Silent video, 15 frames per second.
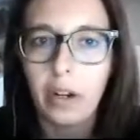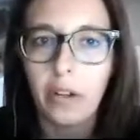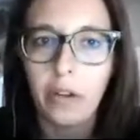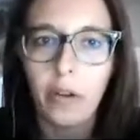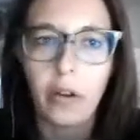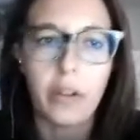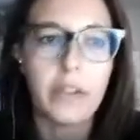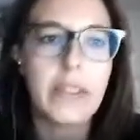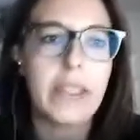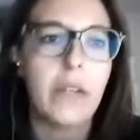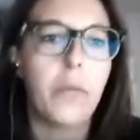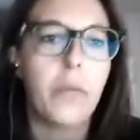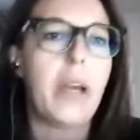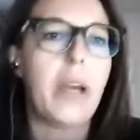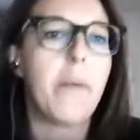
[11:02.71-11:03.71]
rocks.
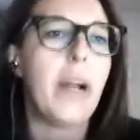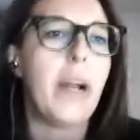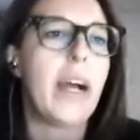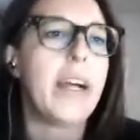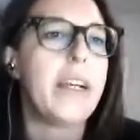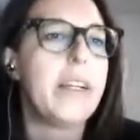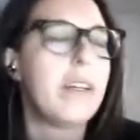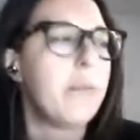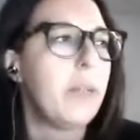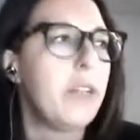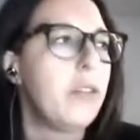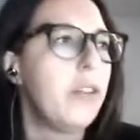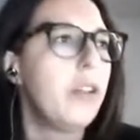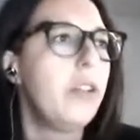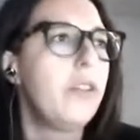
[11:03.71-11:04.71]
We applied a
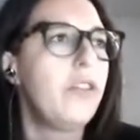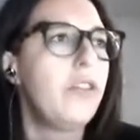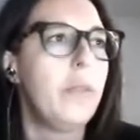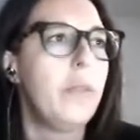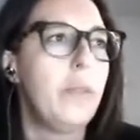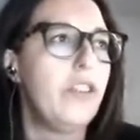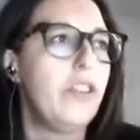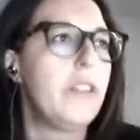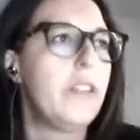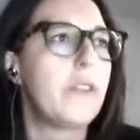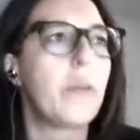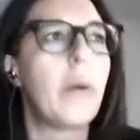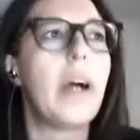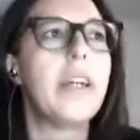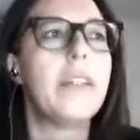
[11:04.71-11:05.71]
methodology which is
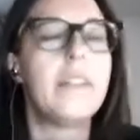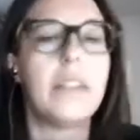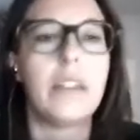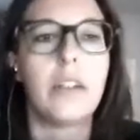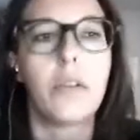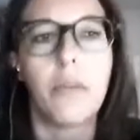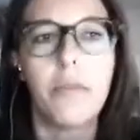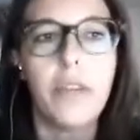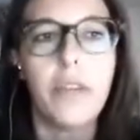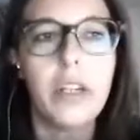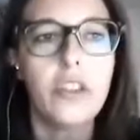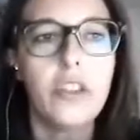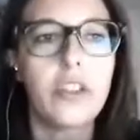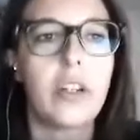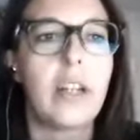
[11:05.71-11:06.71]
quite
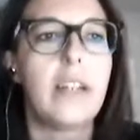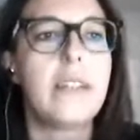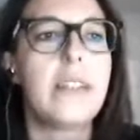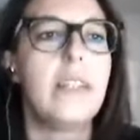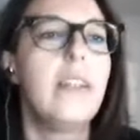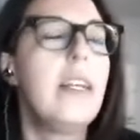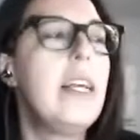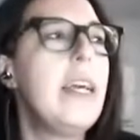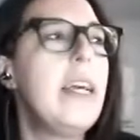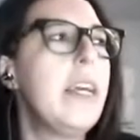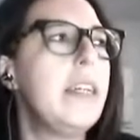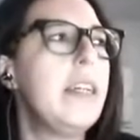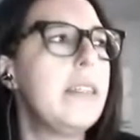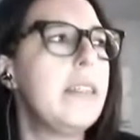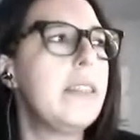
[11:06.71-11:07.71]
conventional,
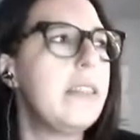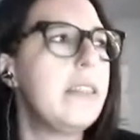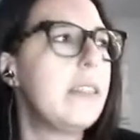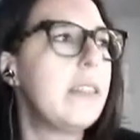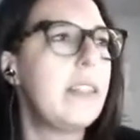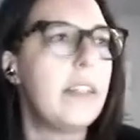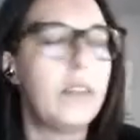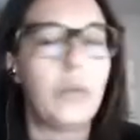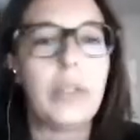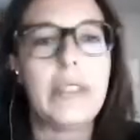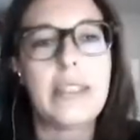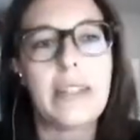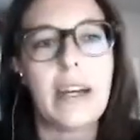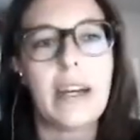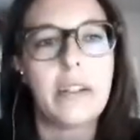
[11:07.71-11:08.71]
in the sense that we
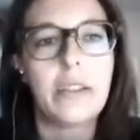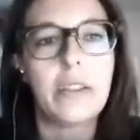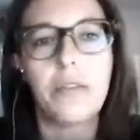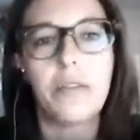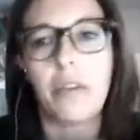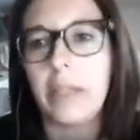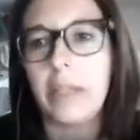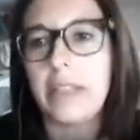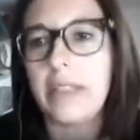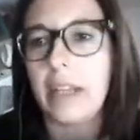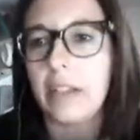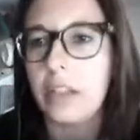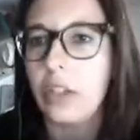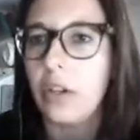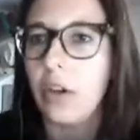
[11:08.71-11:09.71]
start from the
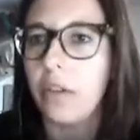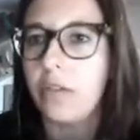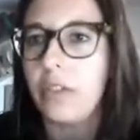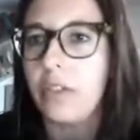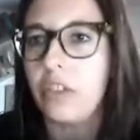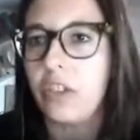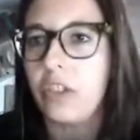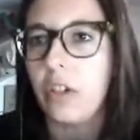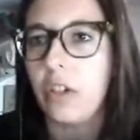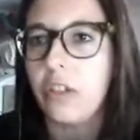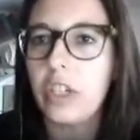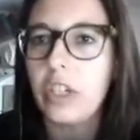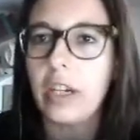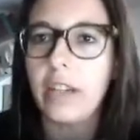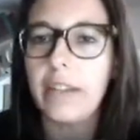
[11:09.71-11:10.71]
study of the
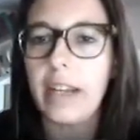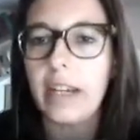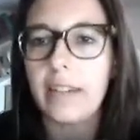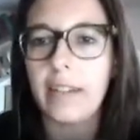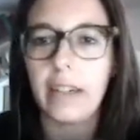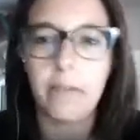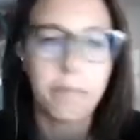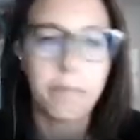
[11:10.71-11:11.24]
geological data